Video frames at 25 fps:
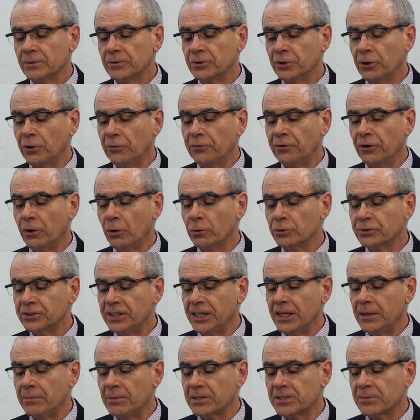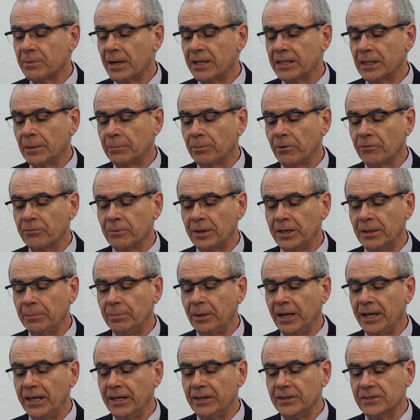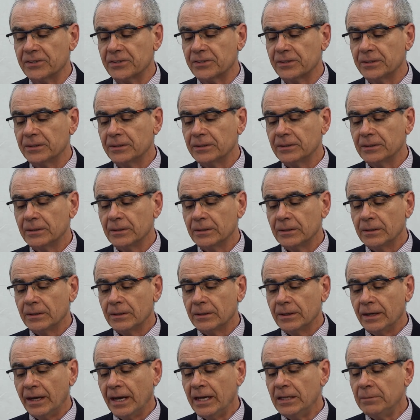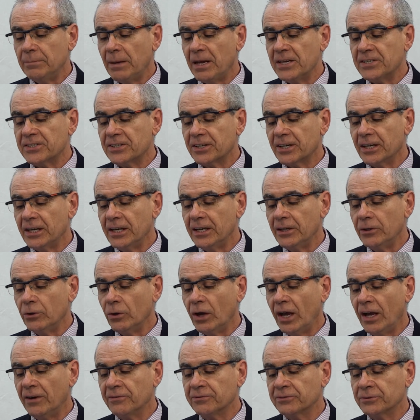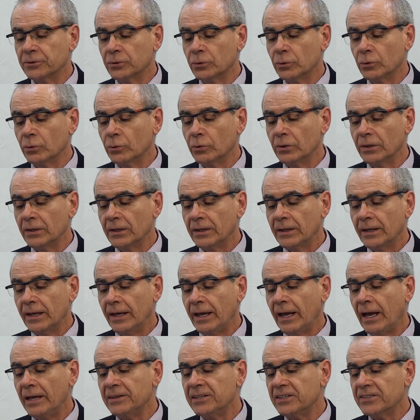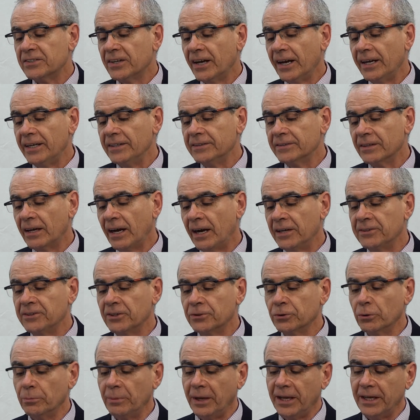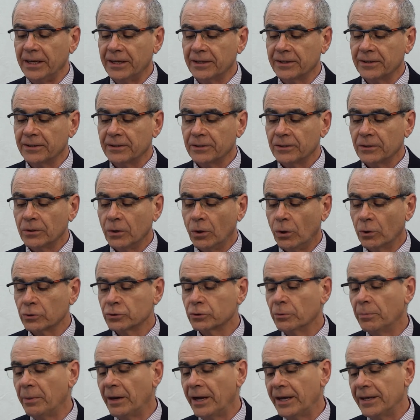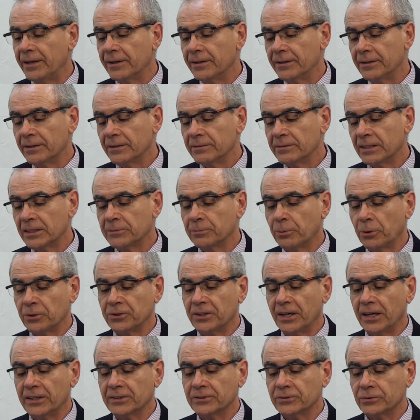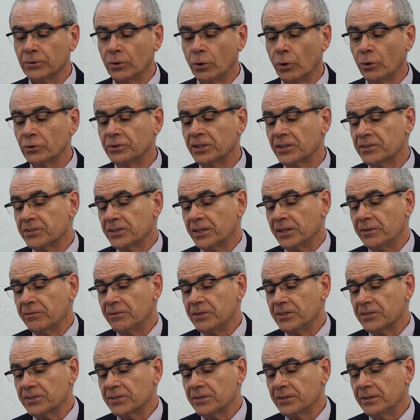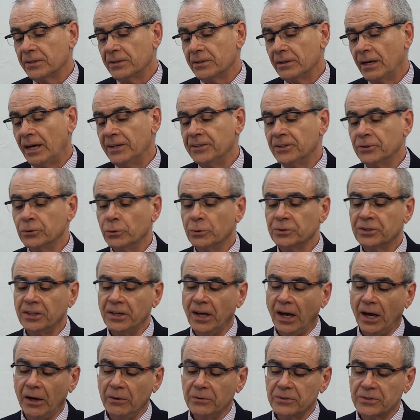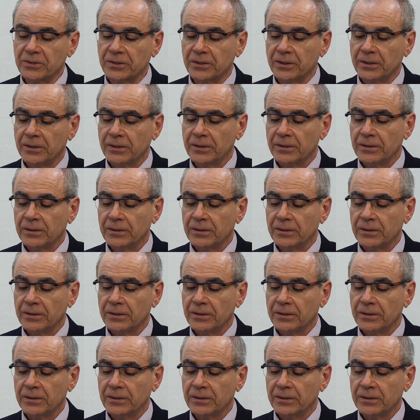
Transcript: The overall team is made up of many players, and basically you have to decide either to make or to buy that product or that service, either do it in-house